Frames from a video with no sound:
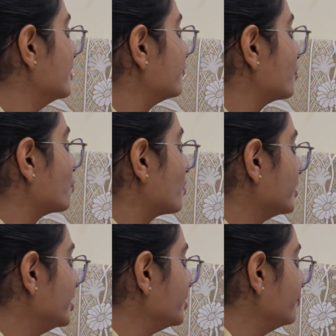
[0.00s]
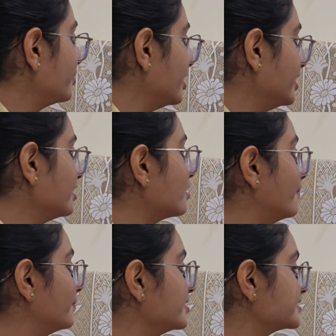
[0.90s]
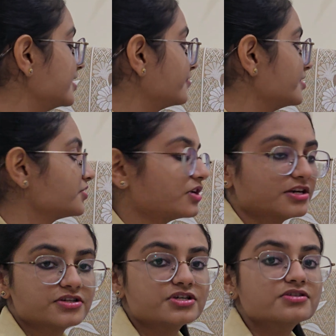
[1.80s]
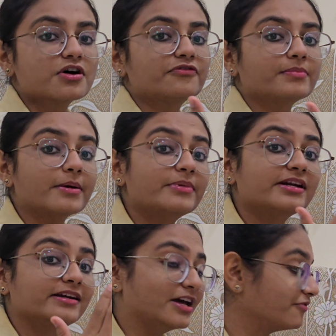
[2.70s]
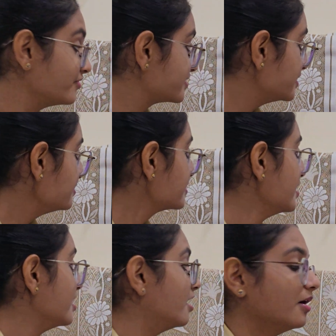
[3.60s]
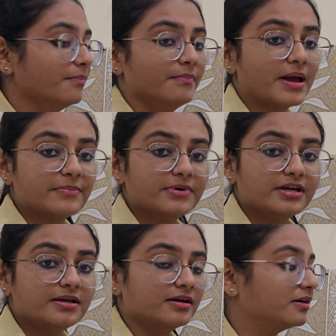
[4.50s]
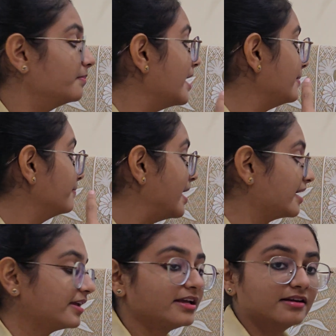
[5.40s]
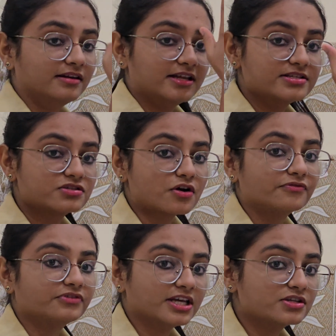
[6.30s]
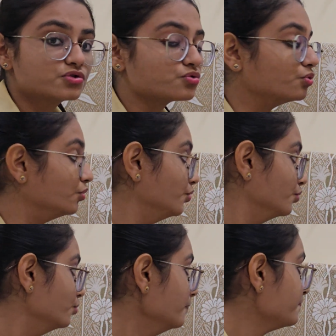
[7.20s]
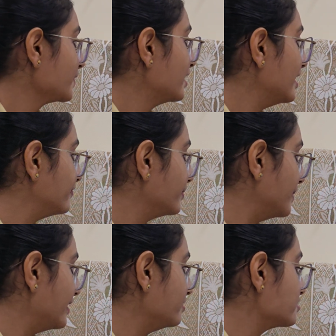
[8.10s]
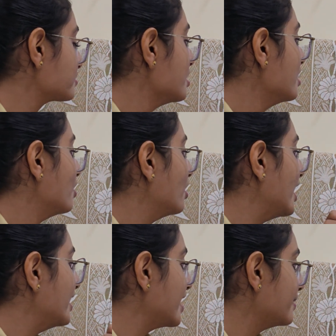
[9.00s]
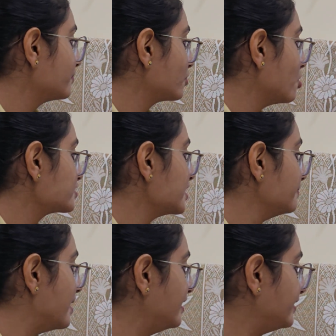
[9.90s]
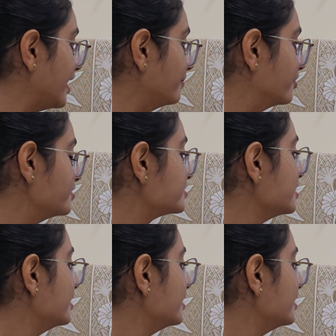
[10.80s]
For cognitive training, compensatory strategies of memory deficits, memory by marking a list of things to do and reminders, alarm clocks and bell timers,